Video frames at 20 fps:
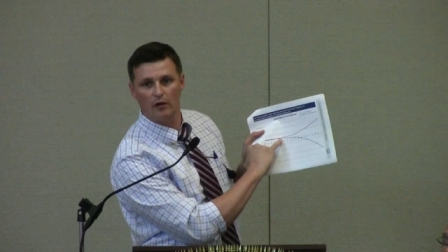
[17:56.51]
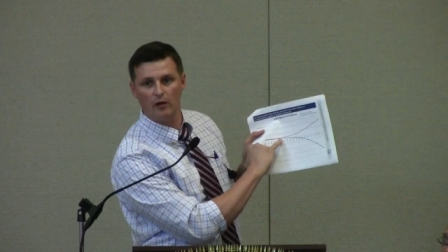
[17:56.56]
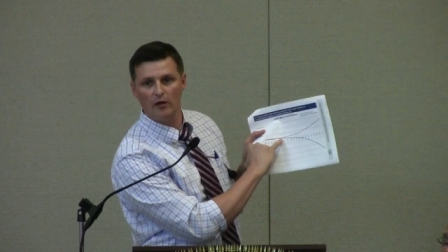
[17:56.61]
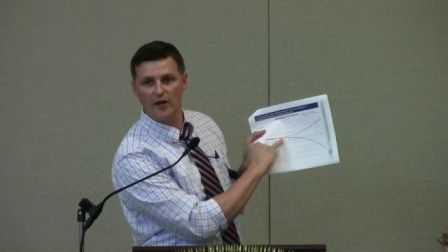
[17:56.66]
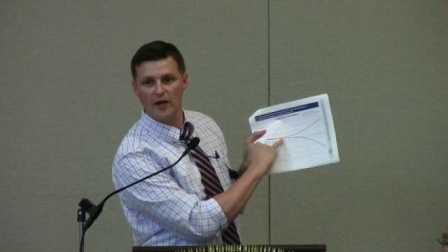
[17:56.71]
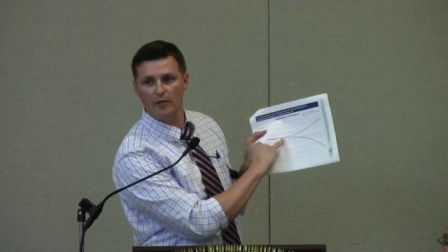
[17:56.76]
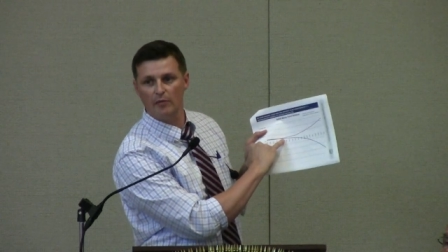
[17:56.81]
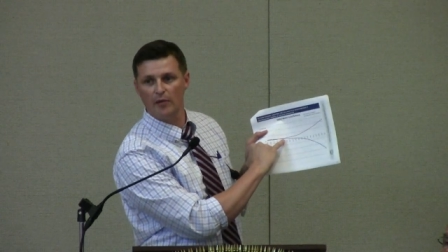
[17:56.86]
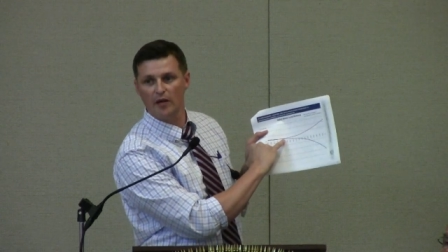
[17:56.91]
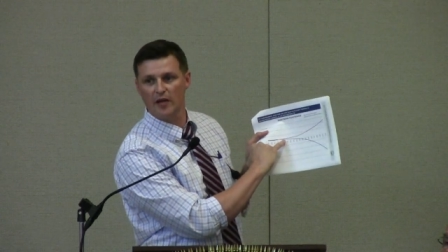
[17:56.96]
all
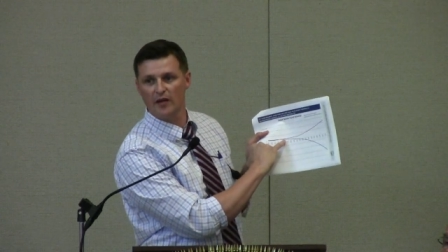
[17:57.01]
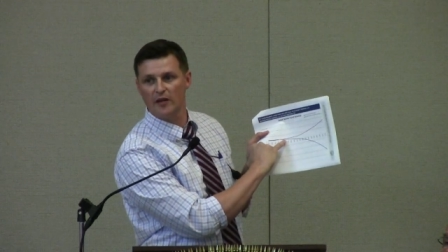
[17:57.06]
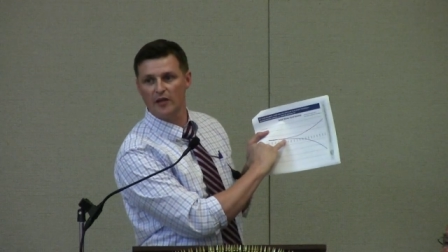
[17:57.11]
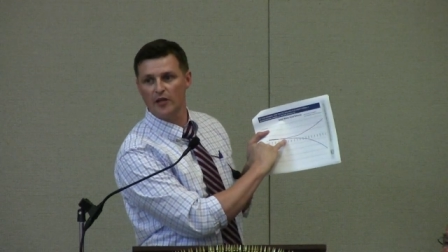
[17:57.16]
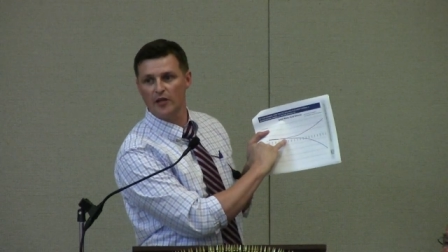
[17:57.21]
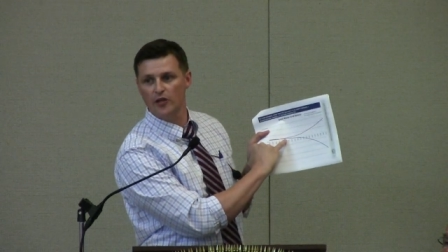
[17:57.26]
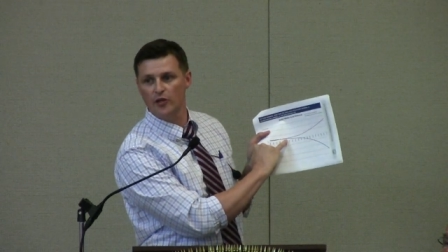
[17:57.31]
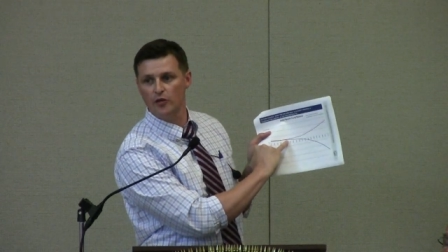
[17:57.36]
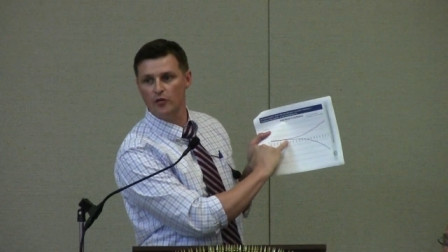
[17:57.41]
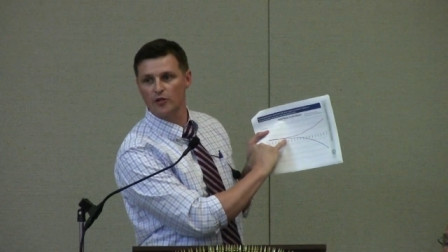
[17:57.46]
that money
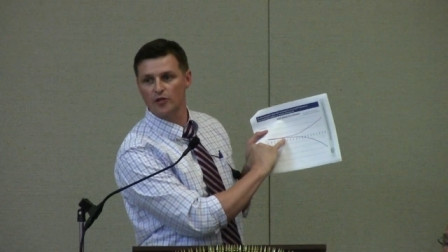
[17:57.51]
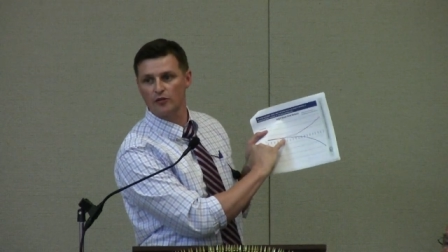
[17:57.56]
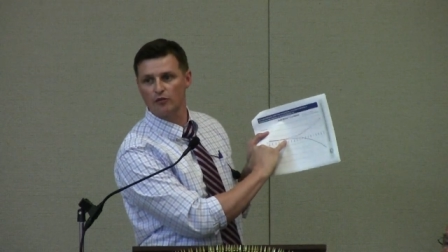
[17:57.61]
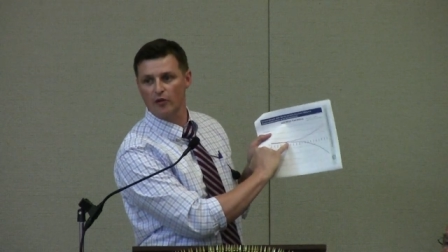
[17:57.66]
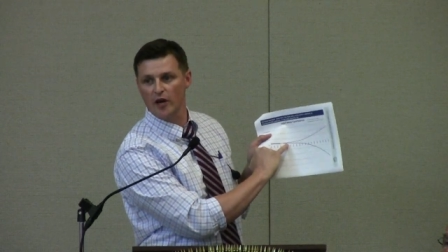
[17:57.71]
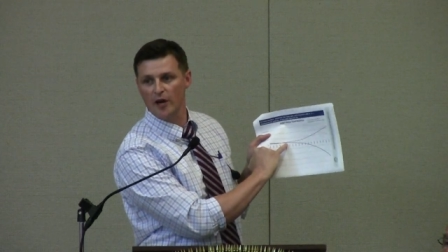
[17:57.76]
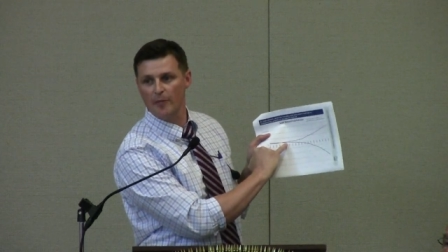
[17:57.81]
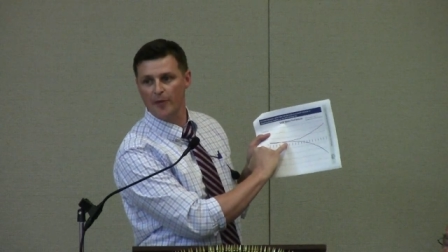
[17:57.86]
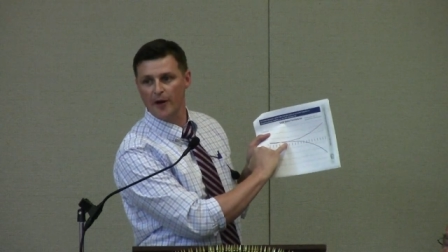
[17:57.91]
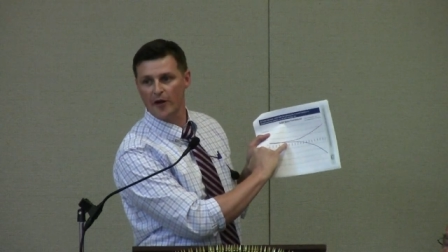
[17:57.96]
that you as
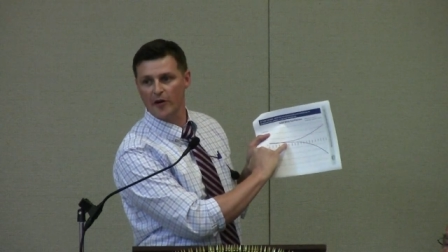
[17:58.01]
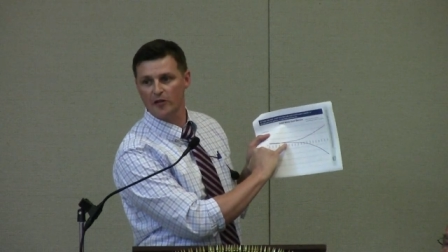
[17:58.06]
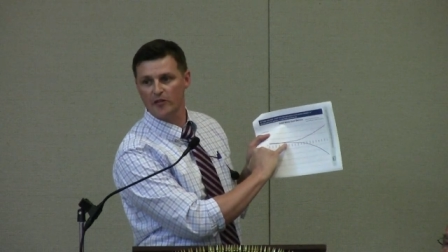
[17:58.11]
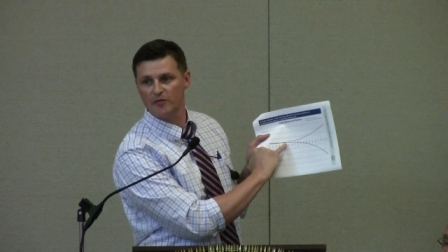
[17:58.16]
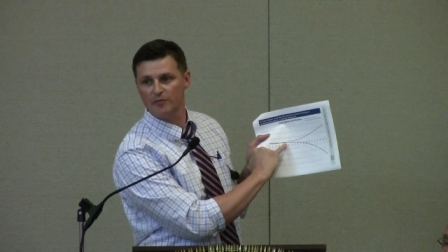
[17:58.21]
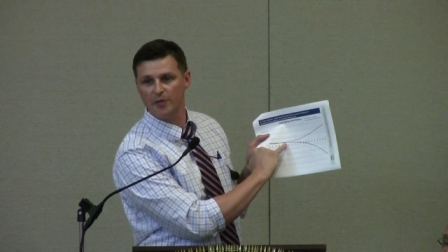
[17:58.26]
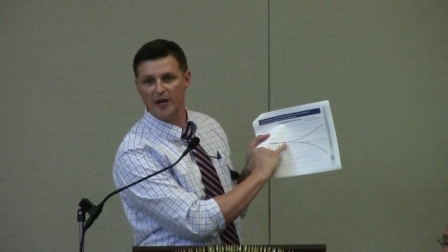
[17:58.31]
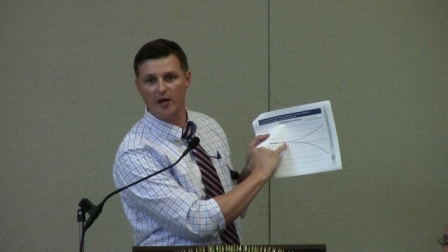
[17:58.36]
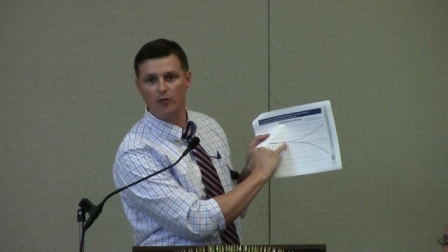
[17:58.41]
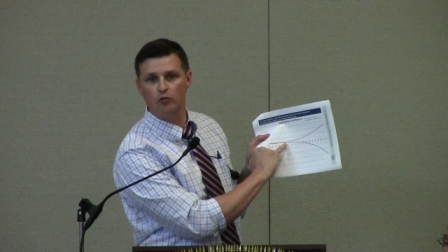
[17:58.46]
ratepayers
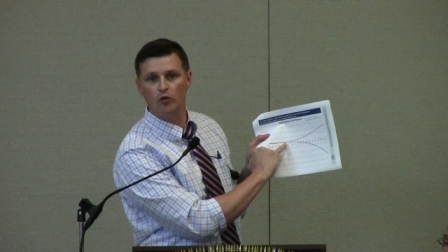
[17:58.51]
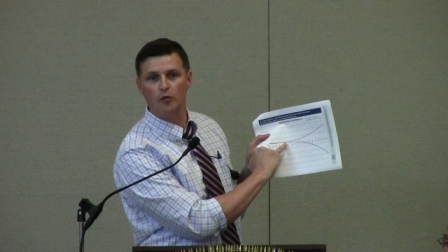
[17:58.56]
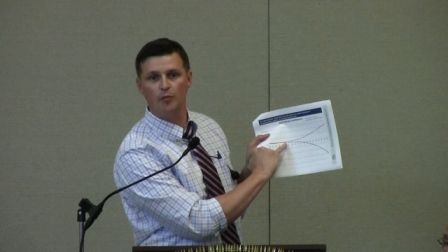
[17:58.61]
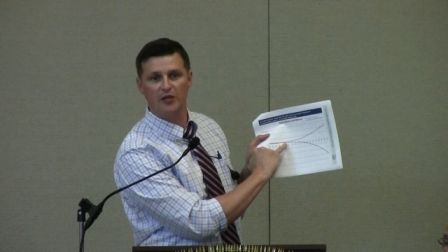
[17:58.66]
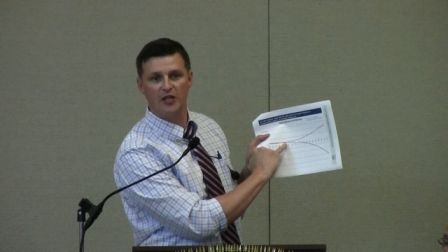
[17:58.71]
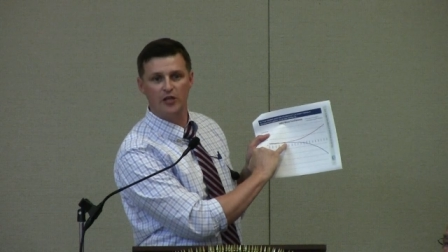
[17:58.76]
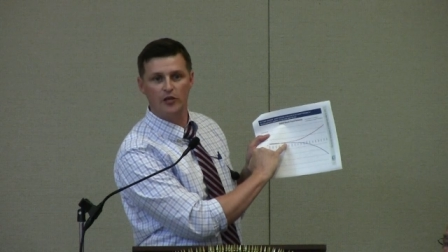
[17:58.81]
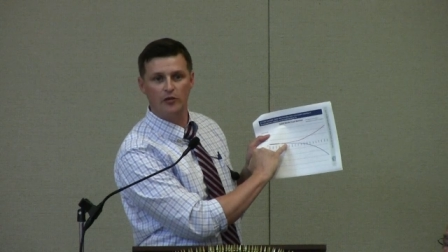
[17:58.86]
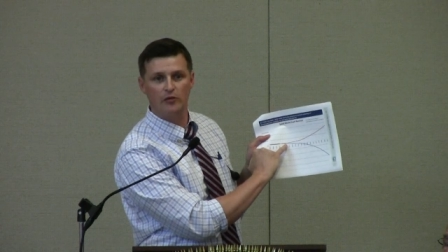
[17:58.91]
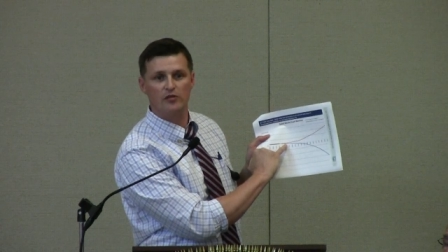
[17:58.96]
have paid will
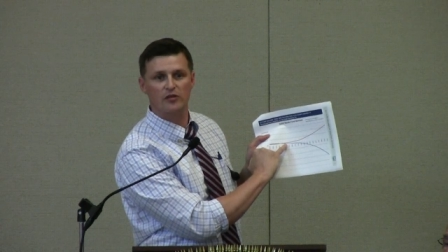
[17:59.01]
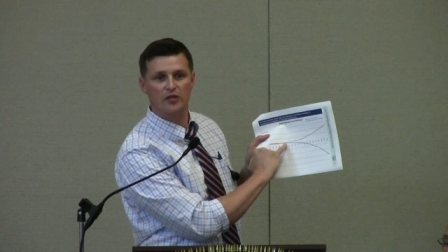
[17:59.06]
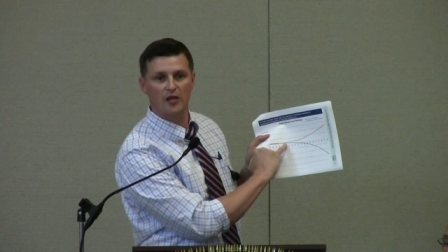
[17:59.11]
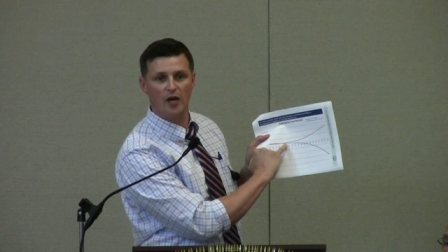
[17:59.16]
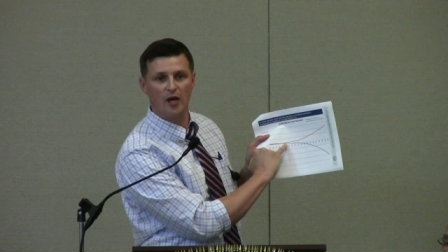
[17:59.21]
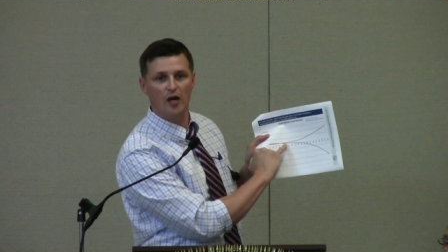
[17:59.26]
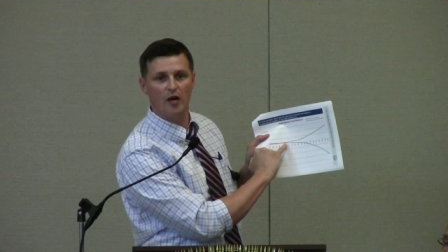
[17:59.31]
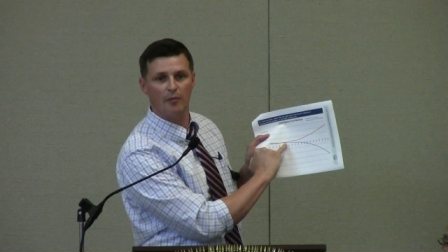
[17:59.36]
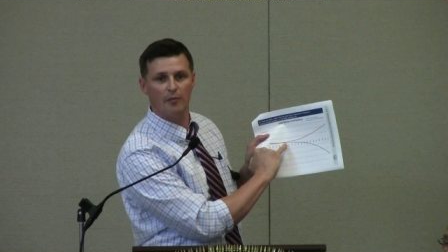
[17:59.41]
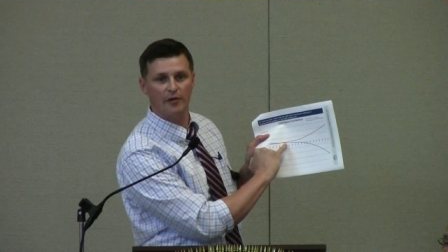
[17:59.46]
be
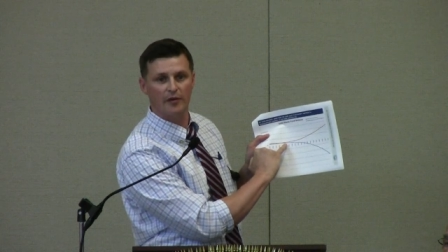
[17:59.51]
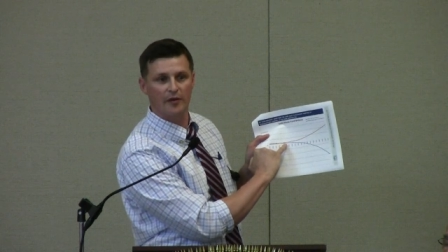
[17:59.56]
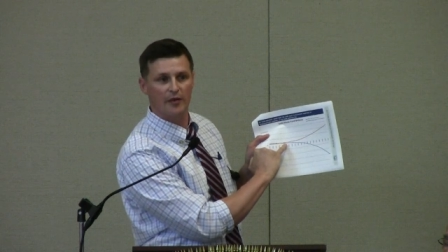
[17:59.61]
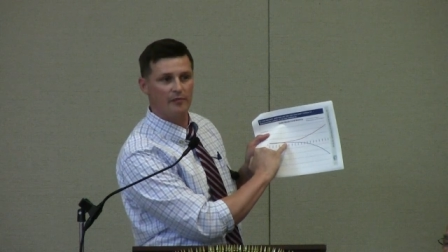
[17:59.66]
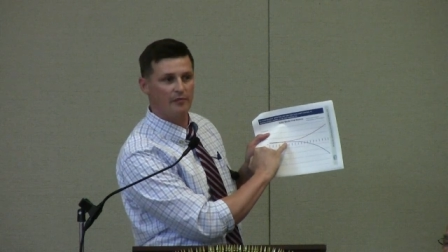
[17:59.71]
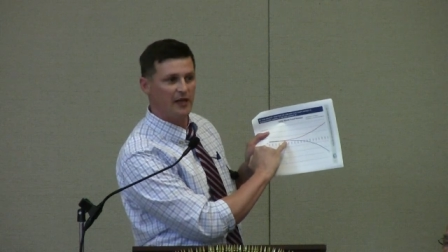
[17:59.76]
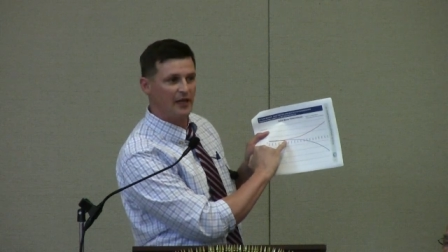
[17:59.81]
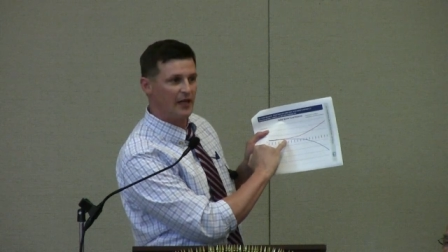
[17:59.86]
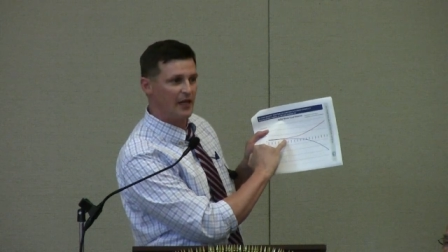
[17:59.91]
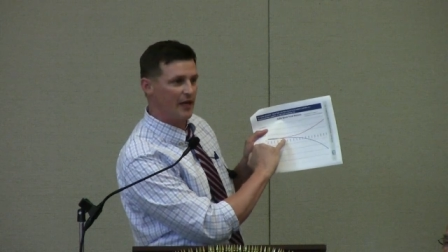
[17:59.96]
used up
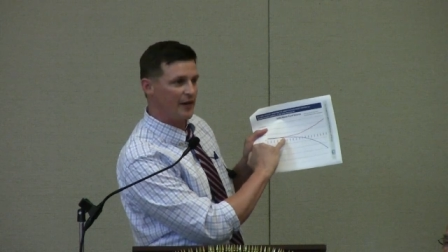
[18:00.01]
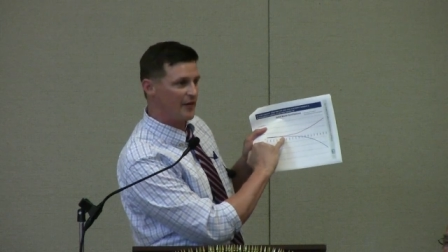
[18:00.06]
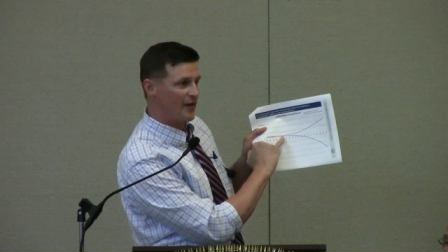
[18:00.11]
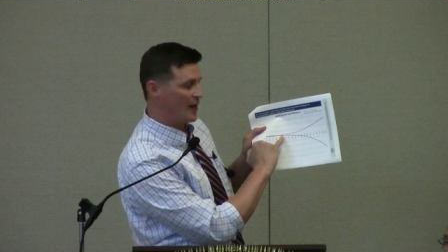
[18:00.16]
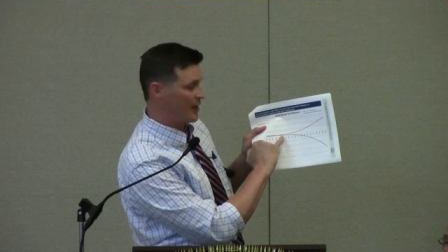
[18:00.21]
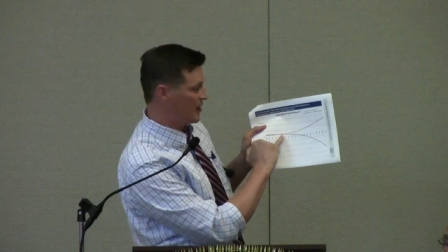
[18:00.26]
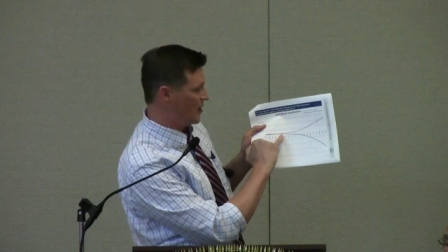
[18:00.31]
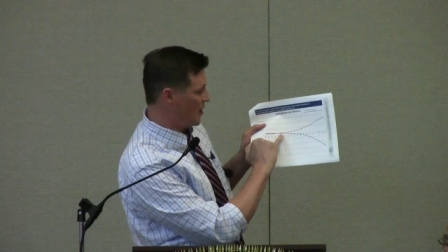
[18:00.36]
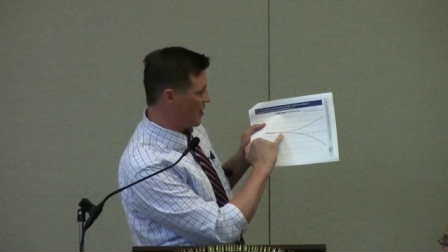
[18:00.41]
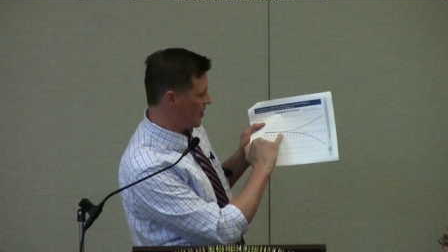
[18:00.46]
in mitigating
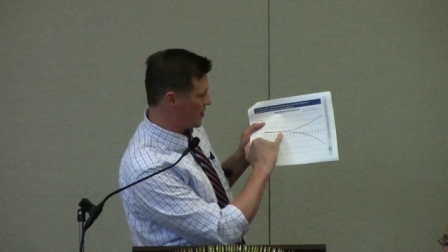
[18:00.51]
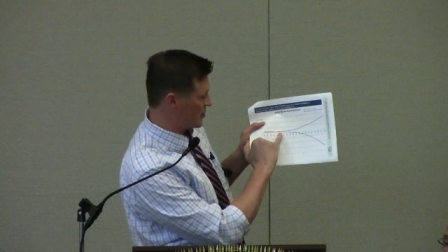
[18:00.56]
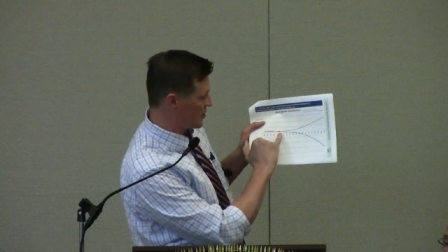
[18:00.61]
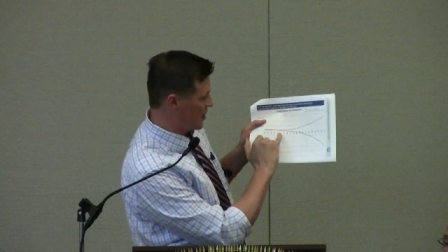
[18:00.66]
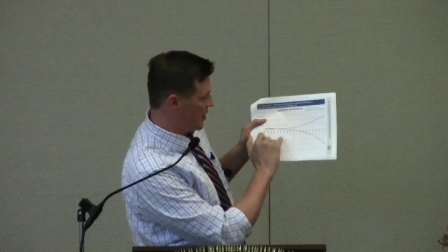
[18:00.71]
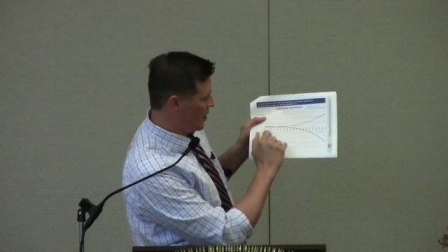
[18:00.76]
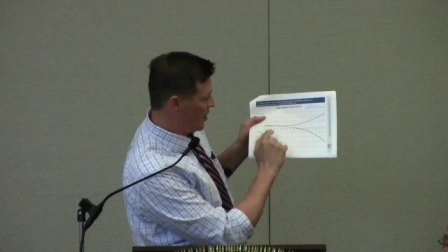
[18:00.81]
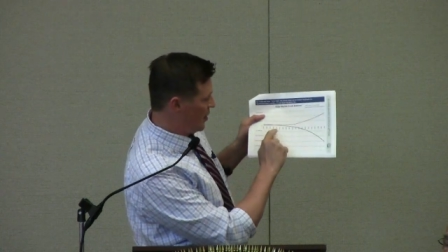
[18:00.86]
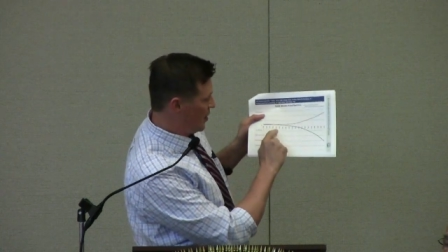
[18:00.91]
that cost.